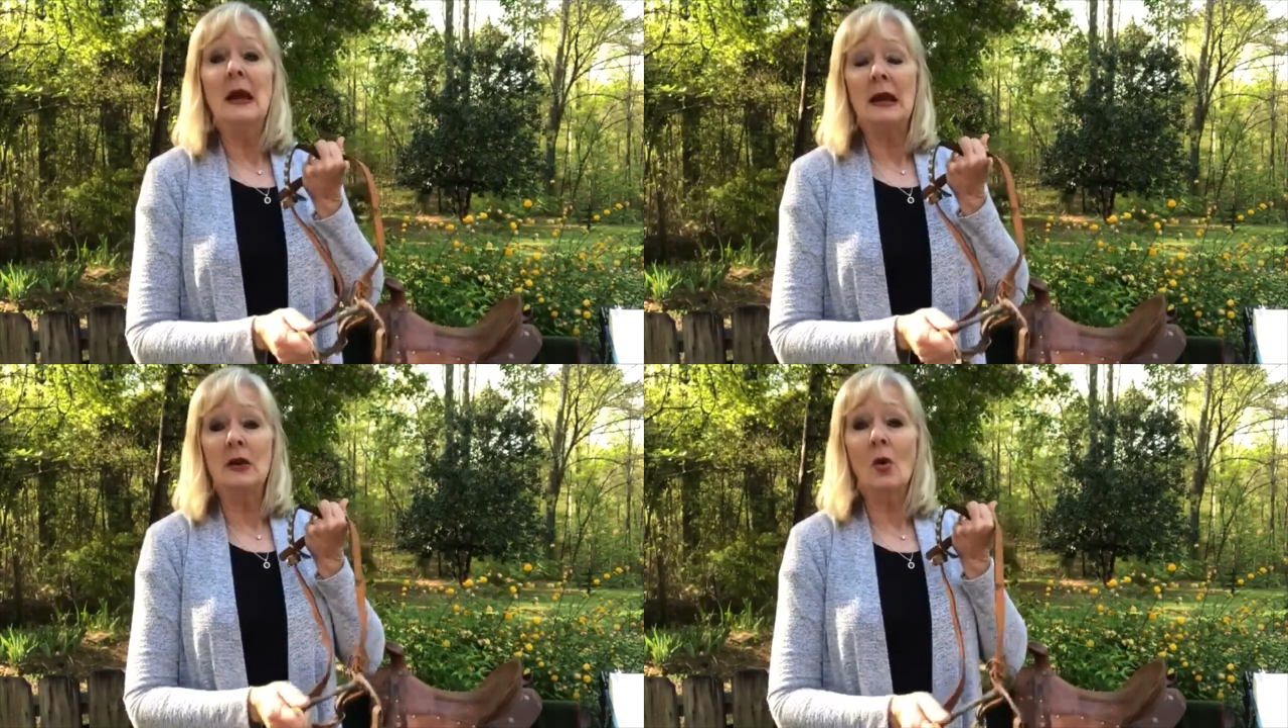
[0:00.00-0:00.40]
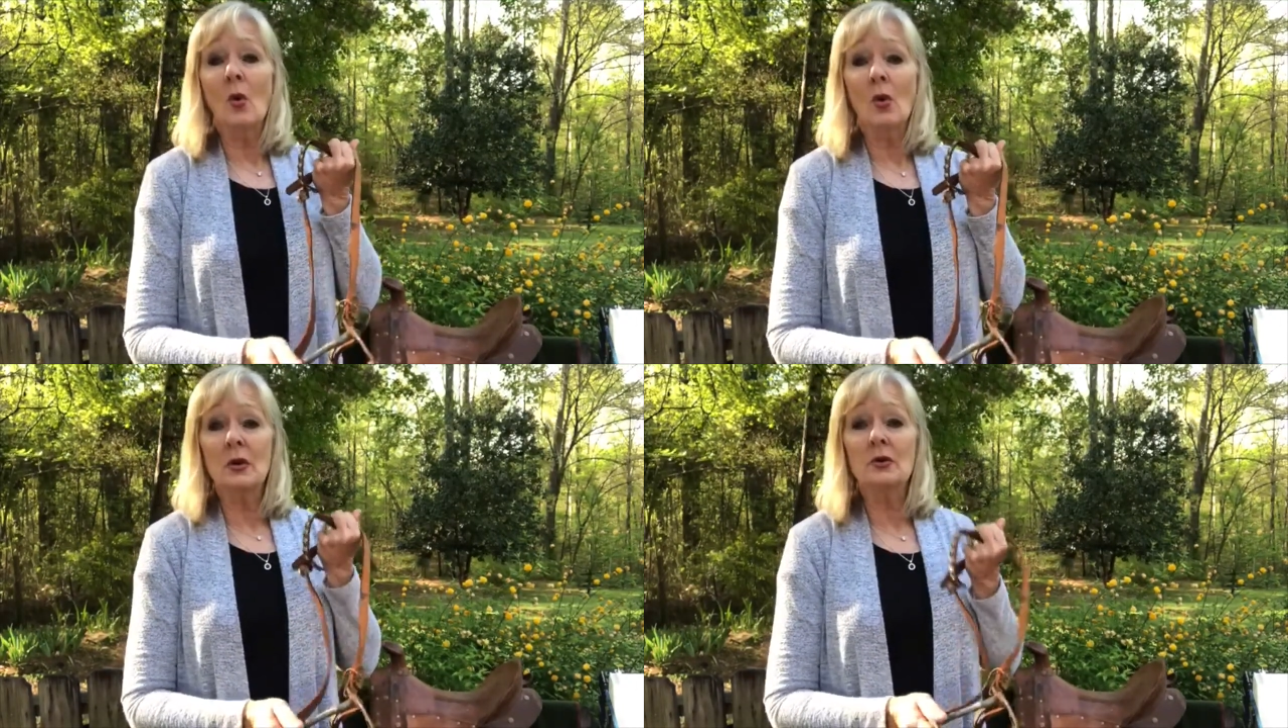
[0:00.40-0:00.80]
in
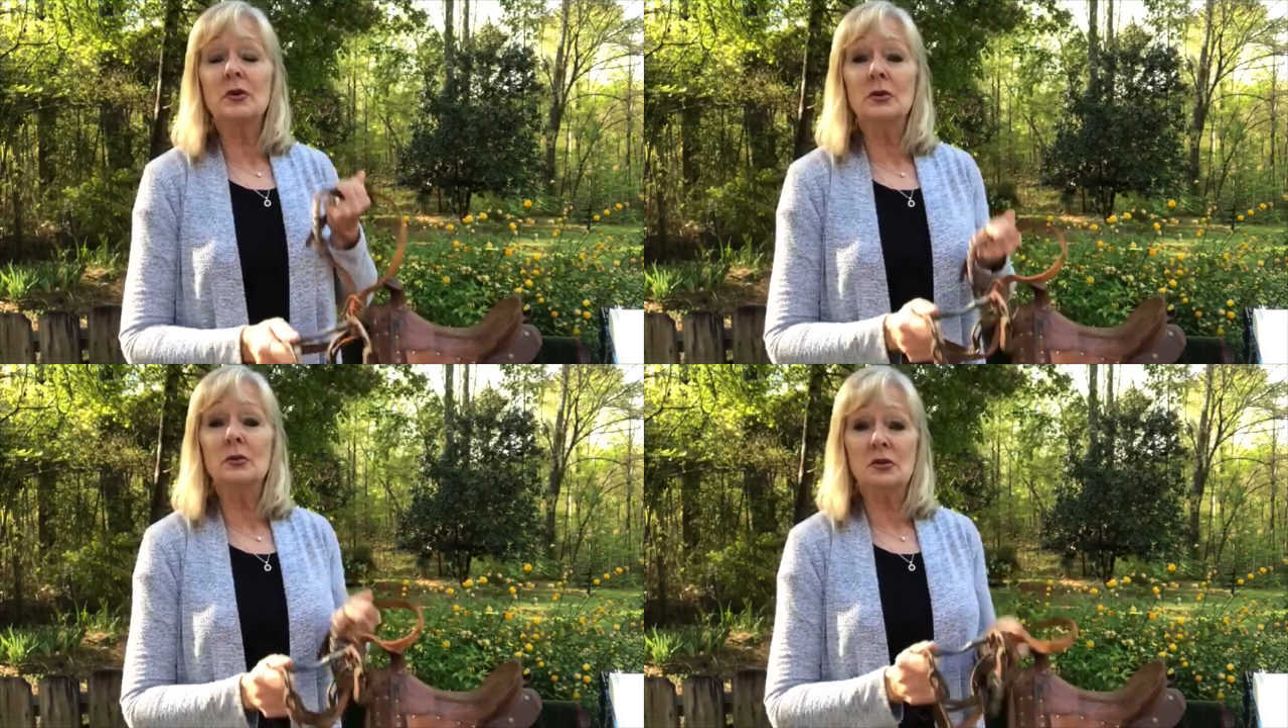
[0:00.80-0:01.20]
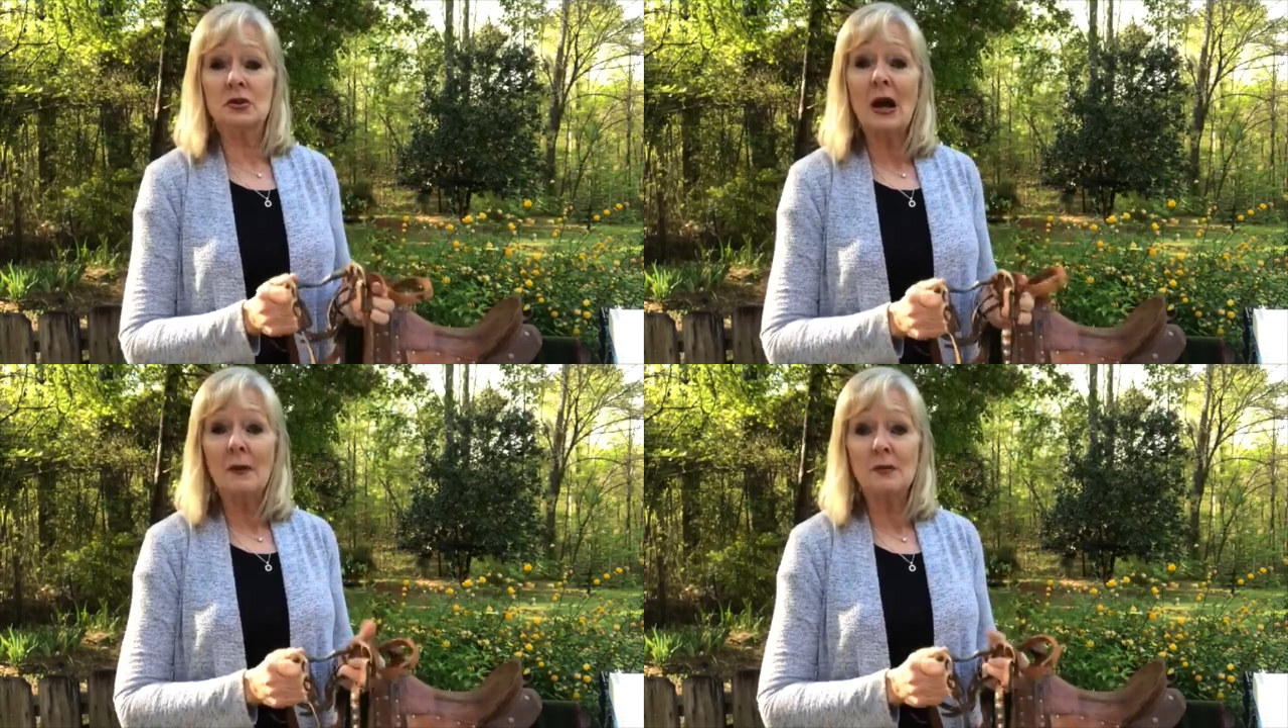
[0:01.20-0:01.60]
order to
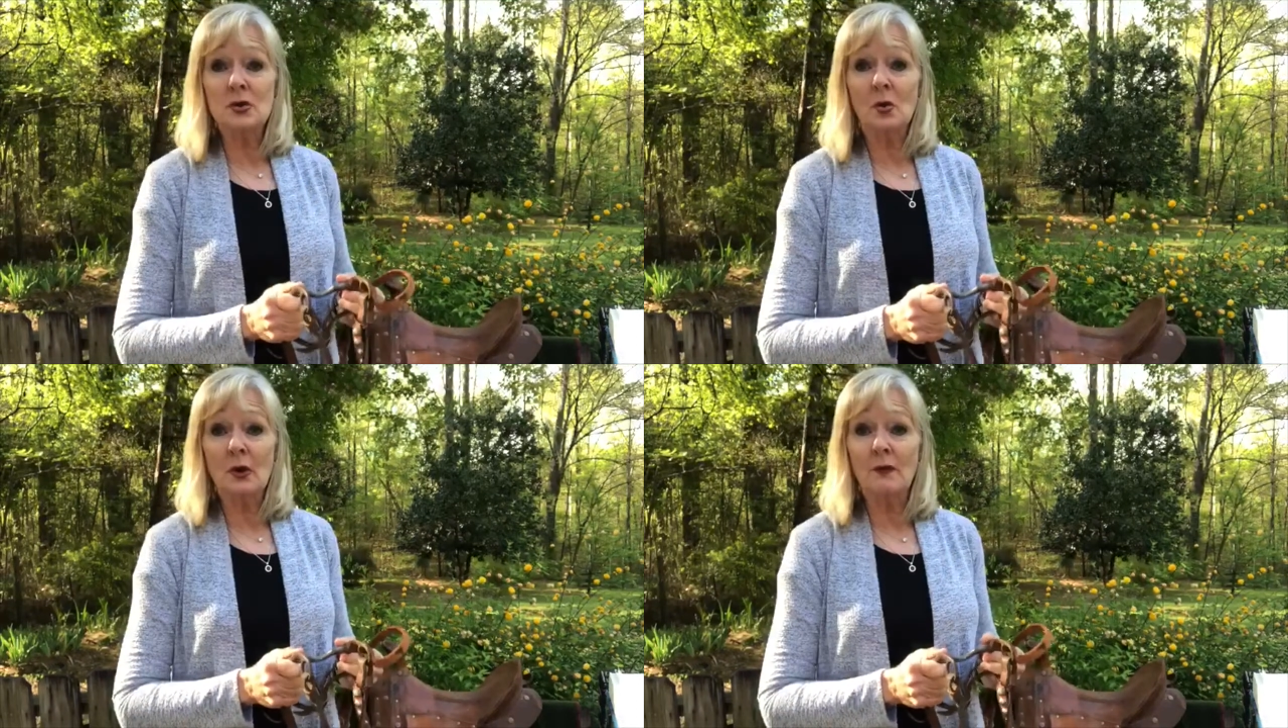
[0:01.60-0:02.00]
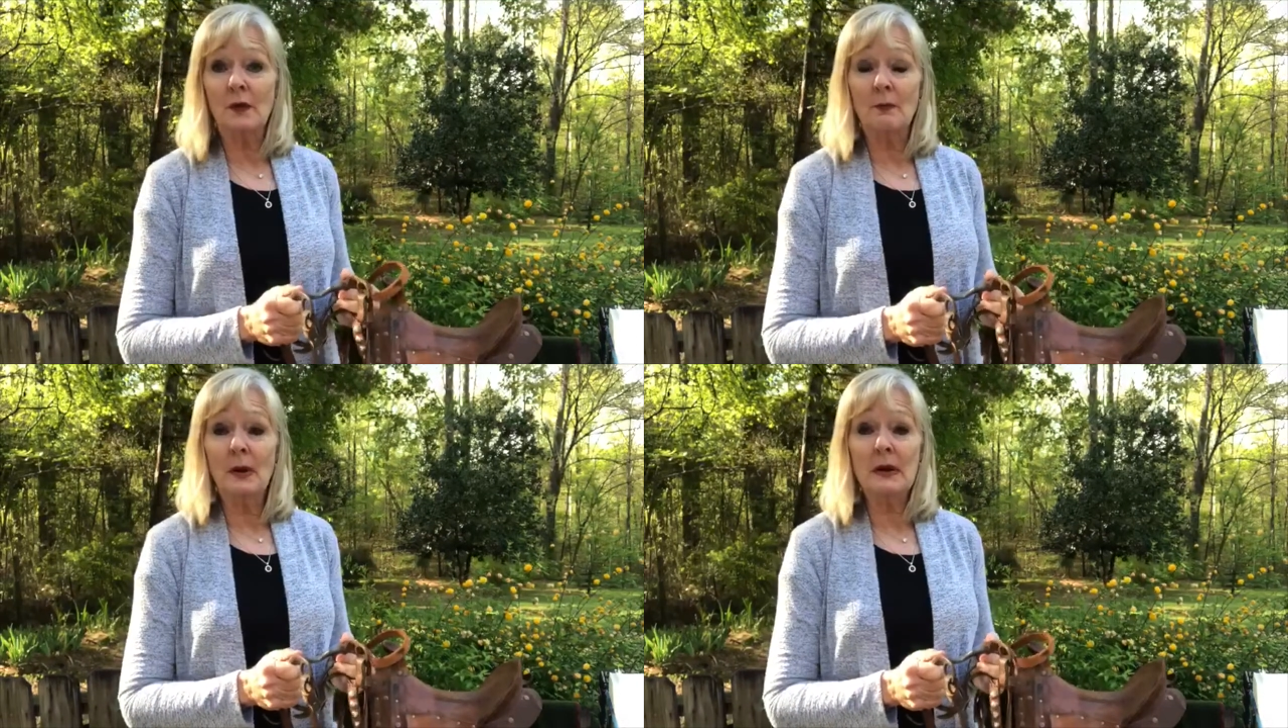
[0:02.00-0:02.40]
stop Shorty
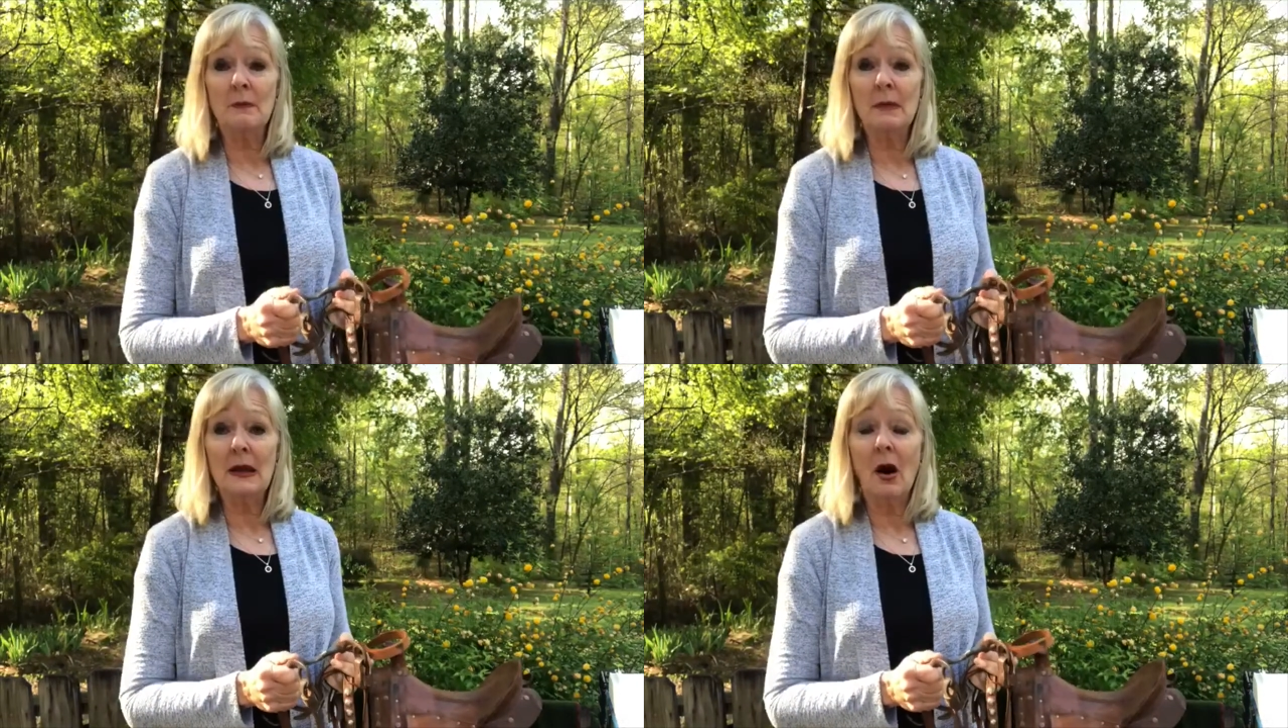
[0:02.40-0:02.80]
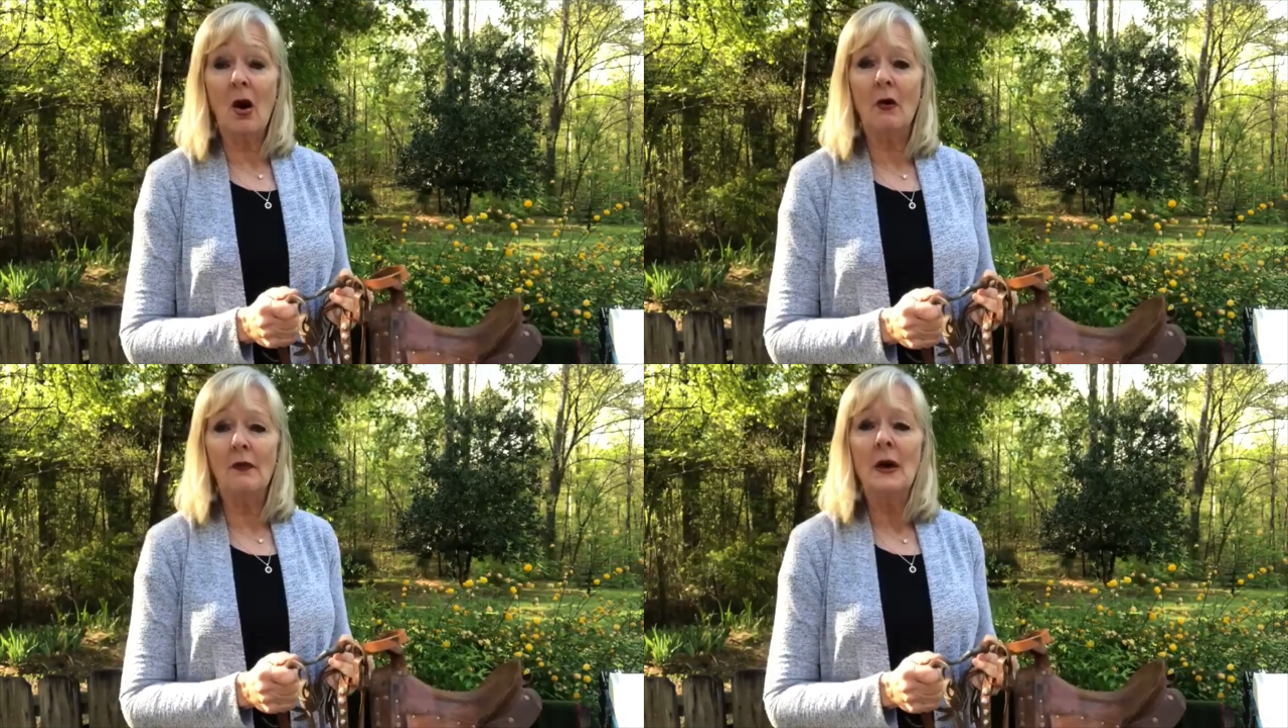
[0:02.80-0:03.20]
from bucking me
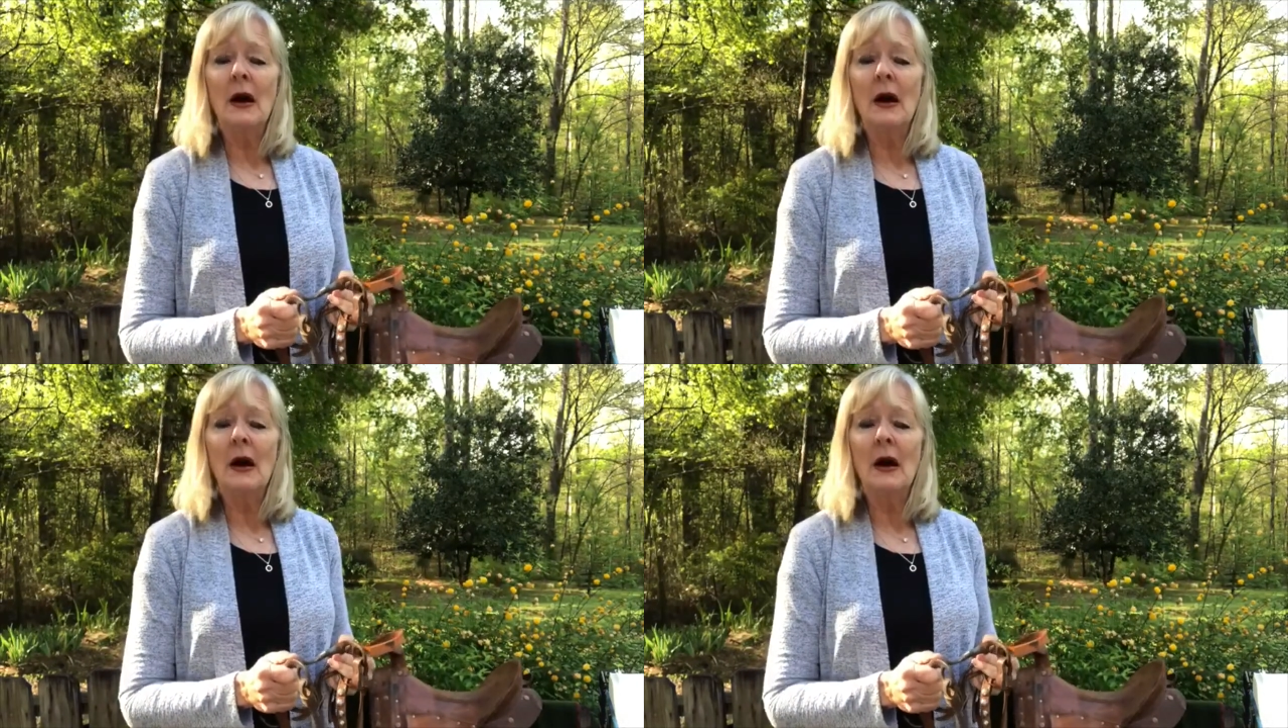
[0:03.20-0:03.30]
off.